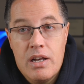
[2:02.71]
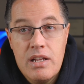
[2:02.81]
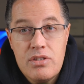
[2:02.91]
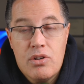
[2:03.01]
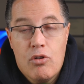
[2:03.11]
on
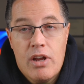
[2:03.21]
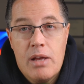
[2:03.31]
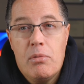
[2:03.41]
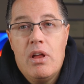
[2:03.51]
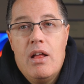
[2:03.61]

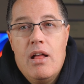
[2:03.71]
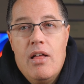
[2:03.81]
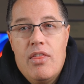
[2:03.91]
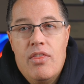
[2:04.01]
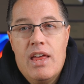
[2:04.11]
Instagram
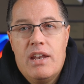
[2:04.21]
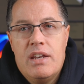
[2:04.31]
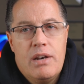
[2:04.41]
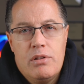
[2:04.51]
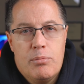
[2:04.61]
that
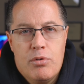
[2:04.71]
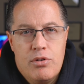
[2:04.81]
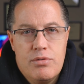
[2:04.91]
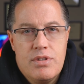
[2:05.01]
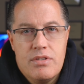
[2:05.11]
not only
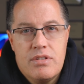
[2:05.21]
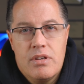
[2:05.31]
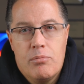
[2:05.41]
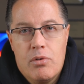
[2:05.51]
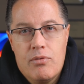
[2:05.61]
produces
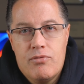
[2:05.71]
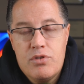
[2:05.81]
some